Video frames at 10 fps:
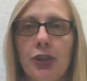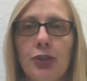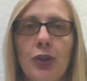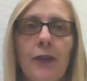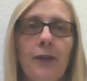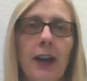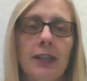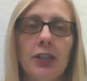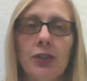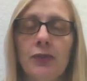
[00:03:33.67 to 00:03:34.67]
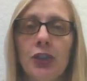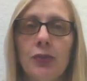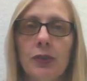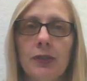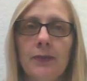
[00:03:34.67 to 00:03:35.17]
to affected
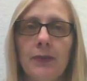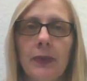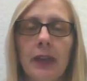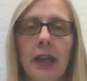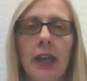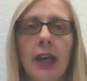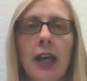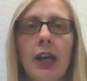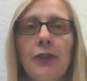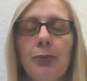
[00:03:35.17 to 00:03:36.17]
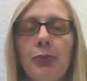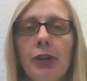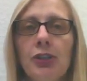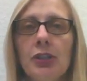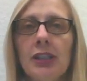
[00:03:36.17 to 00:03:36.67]
individuals. If a
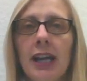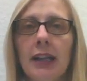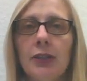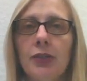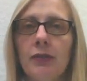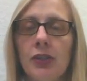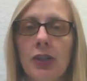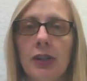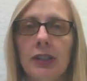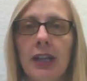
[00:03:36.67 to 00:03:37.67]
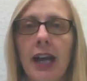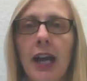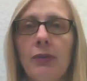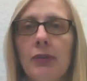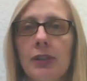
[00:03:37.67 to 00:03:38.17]
breach is likely to result in a high
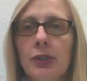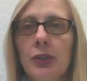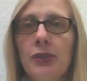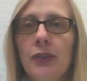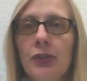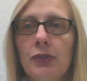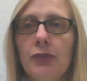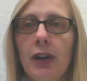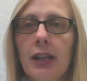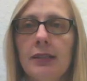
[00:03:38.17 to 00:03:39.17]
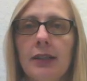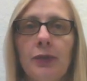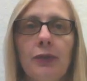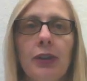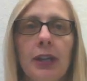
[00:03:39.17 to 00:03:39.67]
risk to individuals' rights and
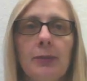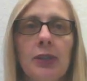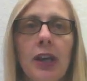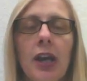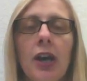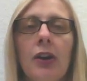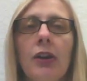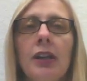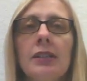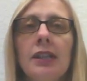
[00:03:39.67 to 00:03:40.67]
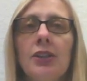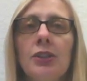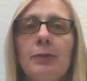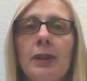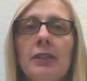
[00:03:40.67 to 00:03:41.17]
freedoms,
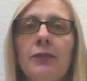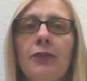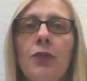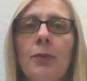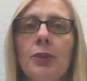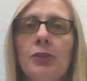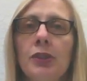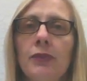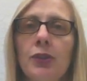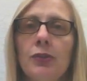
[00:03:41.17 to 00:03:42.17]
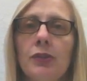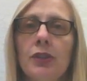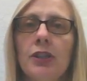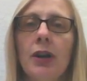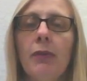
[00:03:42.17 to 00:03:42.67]
organizations must inform those individuals
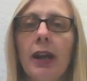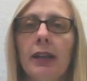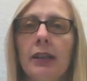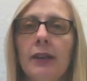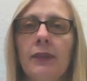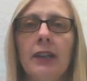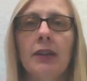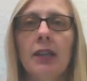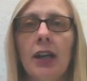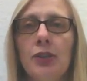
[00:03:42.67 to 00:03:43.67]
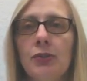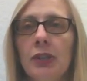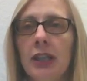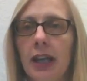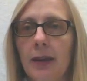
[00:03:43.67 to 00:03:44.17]
directly and without undue delay.